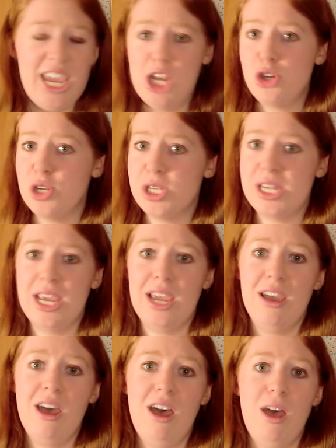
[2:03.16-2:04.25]

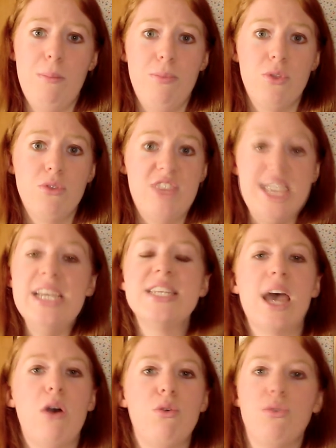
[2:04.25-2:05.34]
interesting
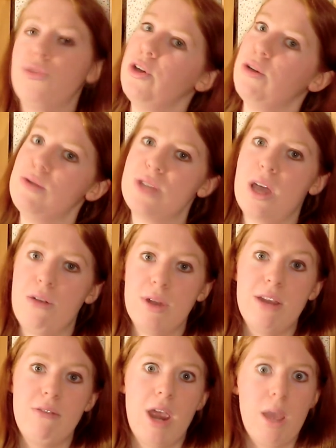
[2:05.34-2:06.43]
detailed reviews. I
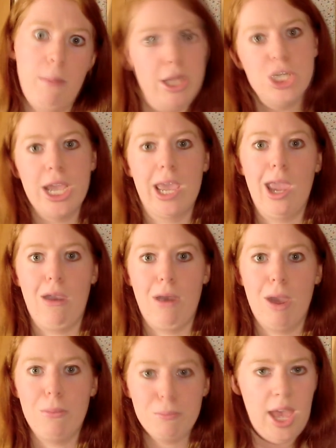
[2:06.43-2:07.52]
really recommend checking her
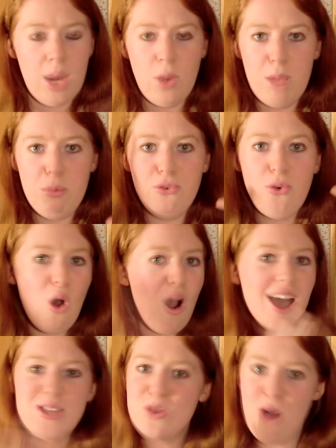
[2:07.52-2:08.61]
out. Anyway, before
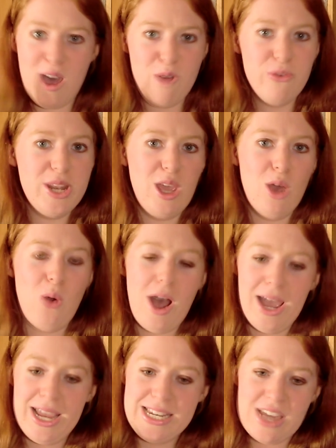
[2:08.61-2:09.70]
I saw her video,
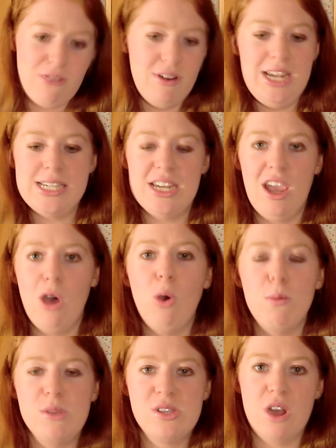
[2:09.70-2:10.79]
I definitely didn't get
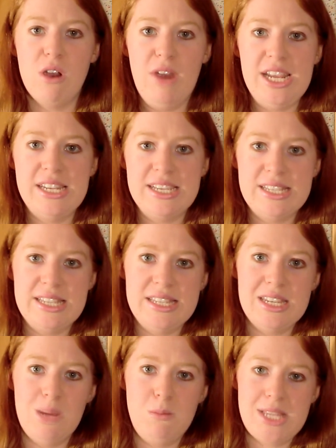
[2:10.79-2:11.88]
on with star rating
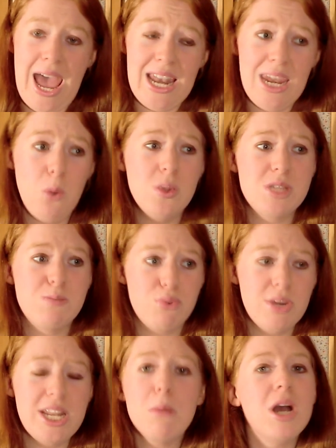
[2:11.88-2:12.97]
systems, and it was
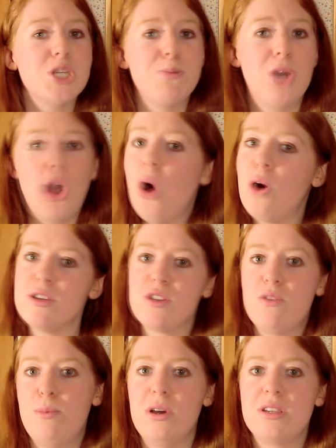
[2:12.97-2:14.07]
pretty much because
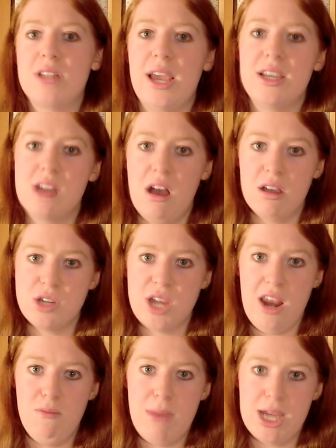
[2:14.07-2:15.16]
of books like A Darker
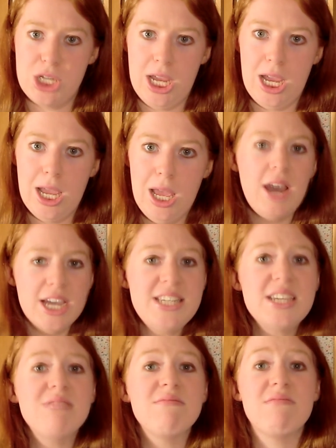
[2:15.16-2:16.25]
Shade of Magic. I
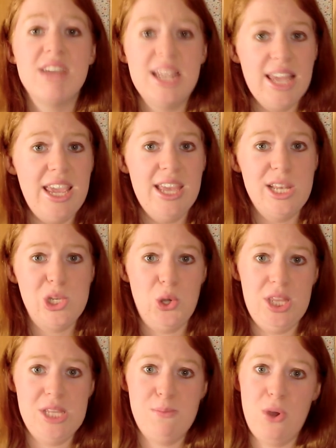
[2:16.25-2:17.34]
did really
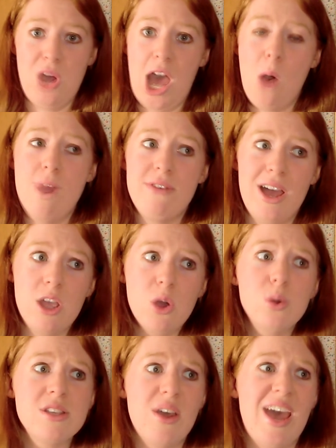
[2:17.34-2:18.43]
enjoy this book, however I
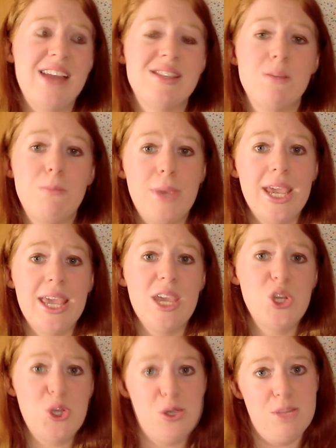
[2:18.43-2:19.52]
also had some big
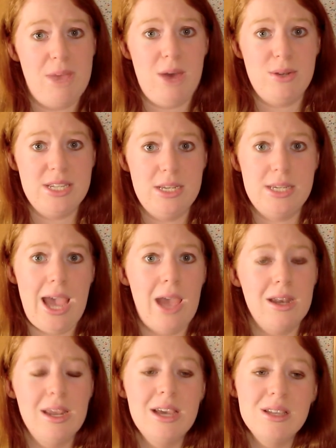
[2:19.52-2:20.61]
issues about it,
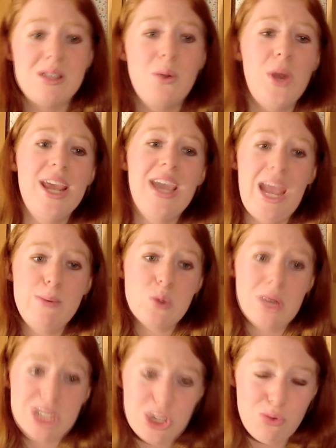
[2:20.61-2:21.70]
and so when it came
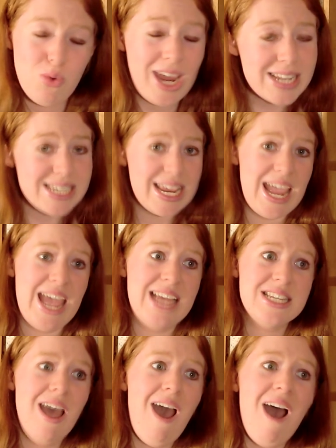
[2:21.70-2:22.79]
to actually rating
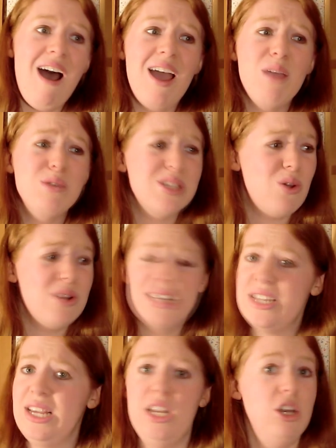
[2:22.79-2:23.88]
it, I was
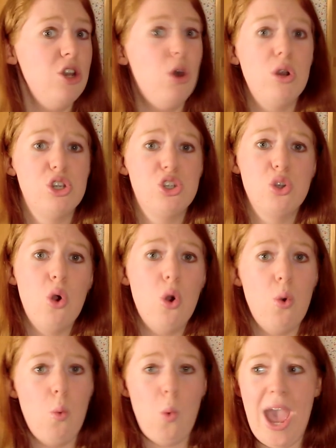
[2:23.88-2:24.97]
honestly not
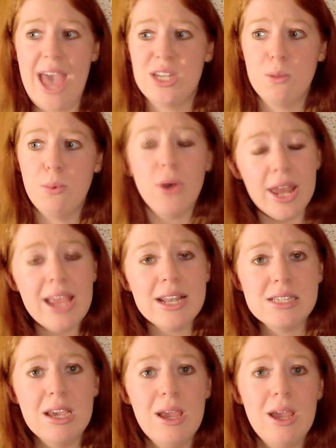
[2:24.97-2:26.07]
sure where to put
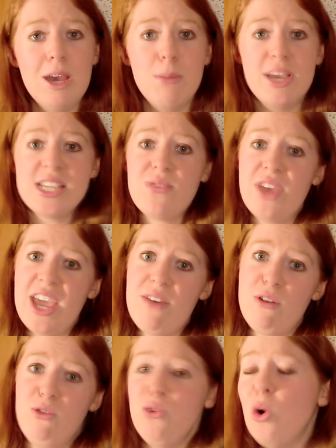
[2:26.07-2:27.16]
it, because if I gave
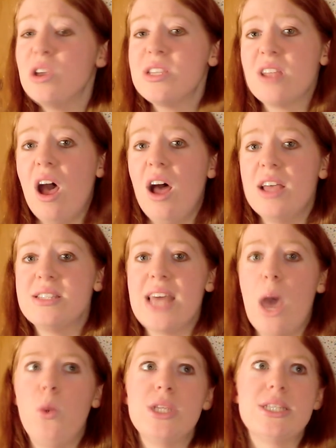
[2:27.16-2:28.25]
it 4 stars,
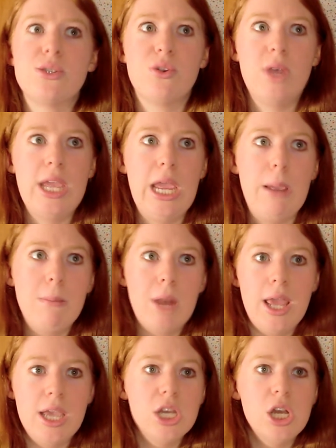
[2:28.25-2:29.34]
that would scream
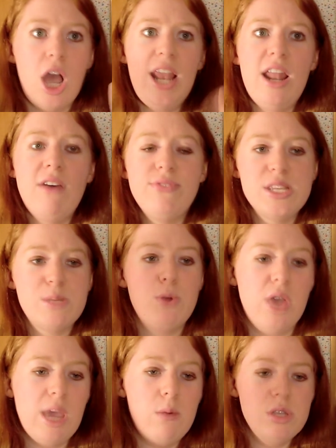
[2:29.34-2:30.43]
like, I loved this
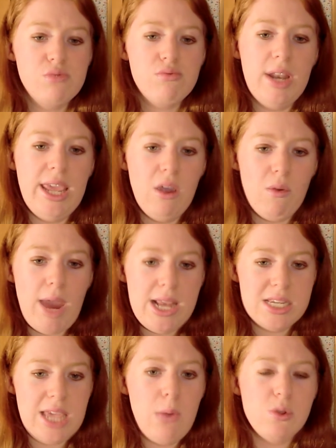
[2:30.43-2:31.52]
book, it was really
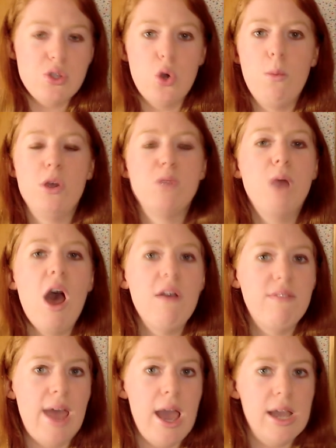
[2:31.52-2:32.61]
great, it was almost
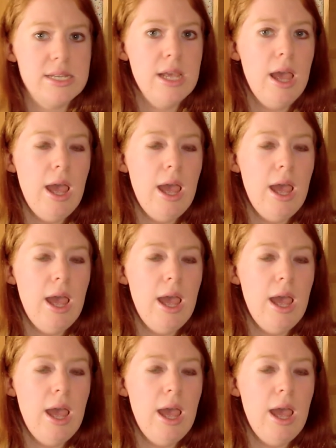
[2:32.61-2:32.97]
perfect.